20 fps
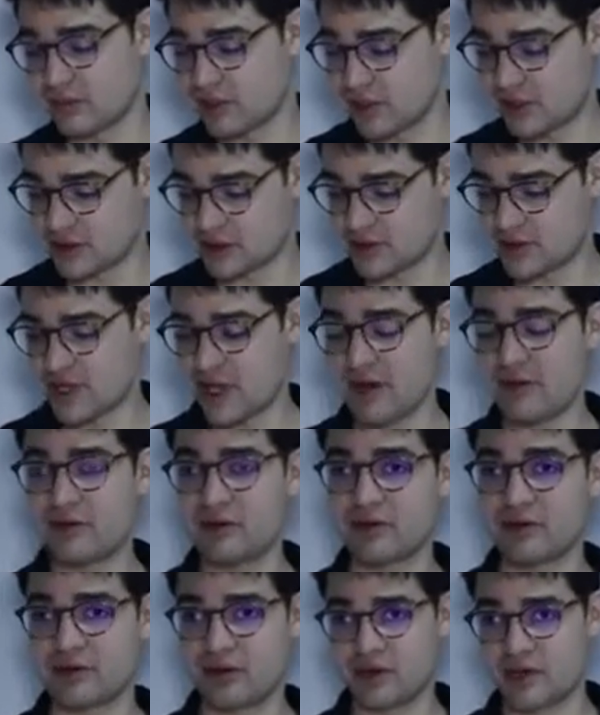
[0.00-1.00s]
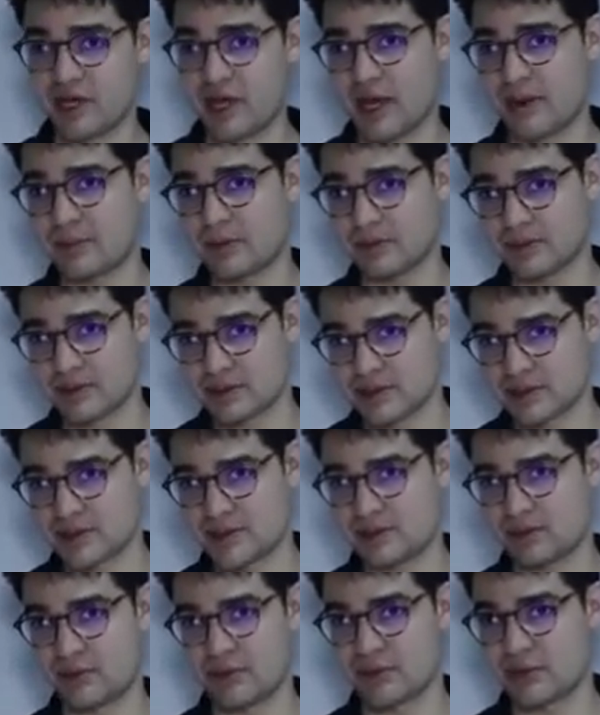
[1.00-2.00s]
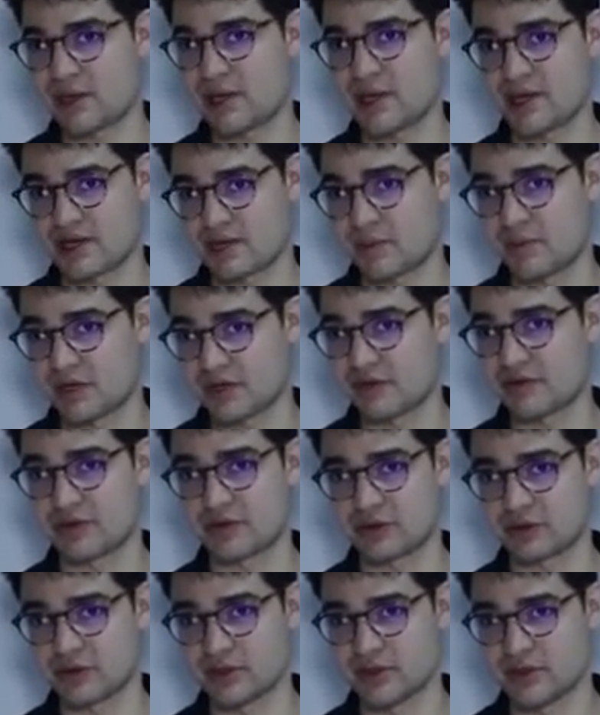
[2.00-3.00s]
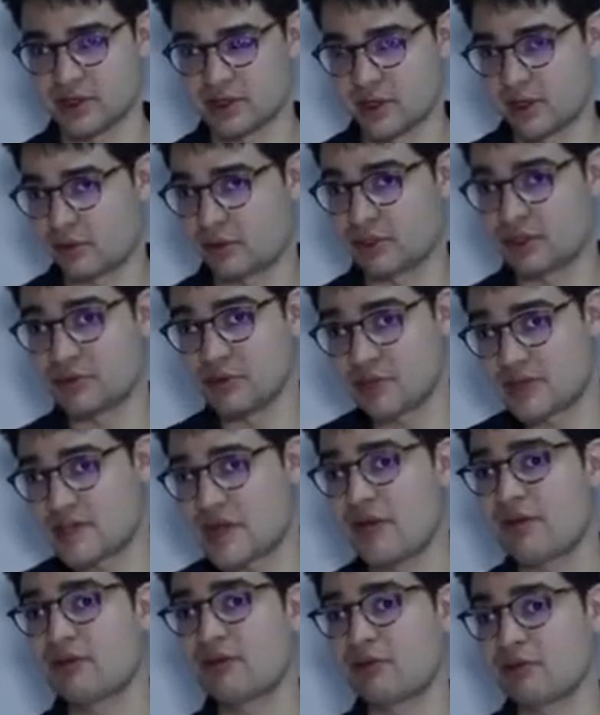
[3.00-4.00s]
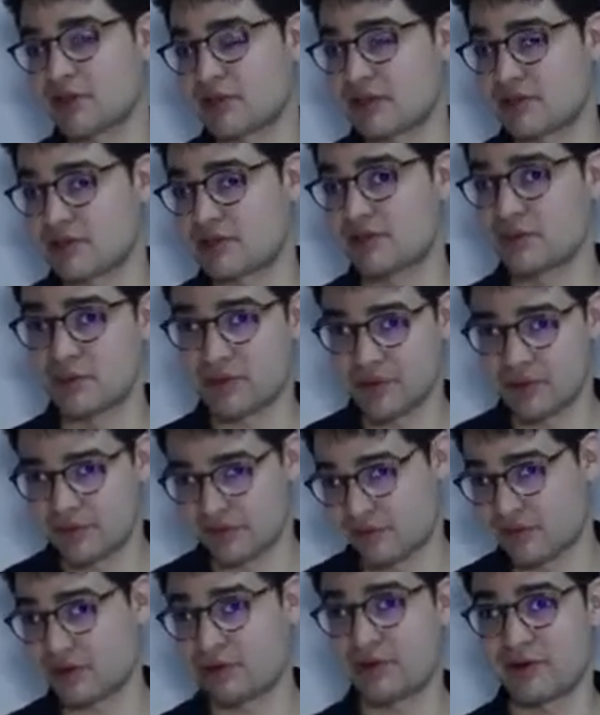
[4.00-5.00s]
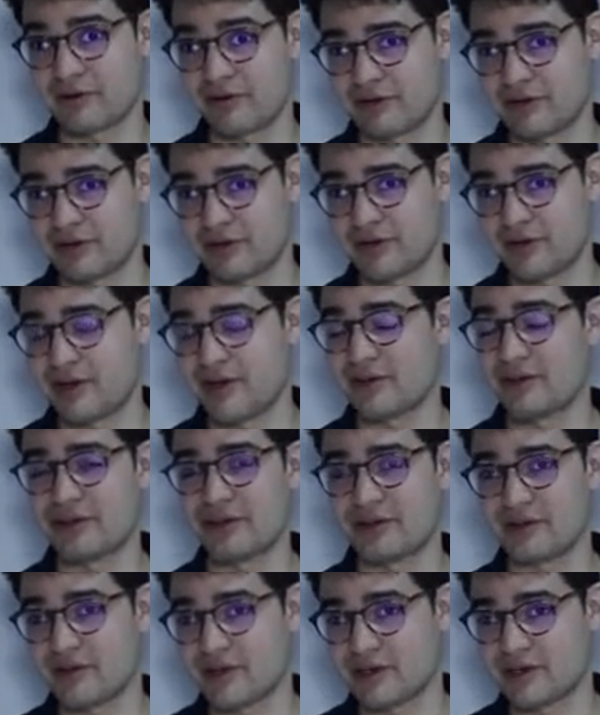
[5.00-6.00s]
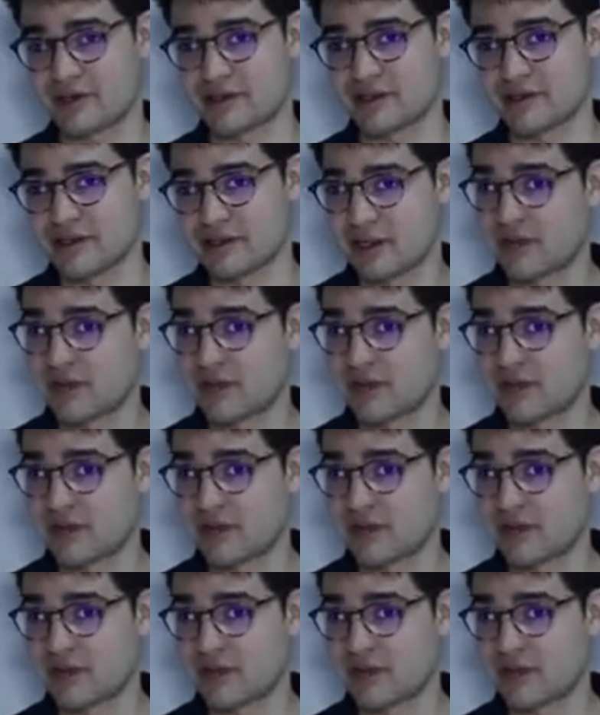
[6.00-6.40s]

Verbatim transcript: because everything happens with the guest smartphone, which means everyone gets to be the photographer at the event.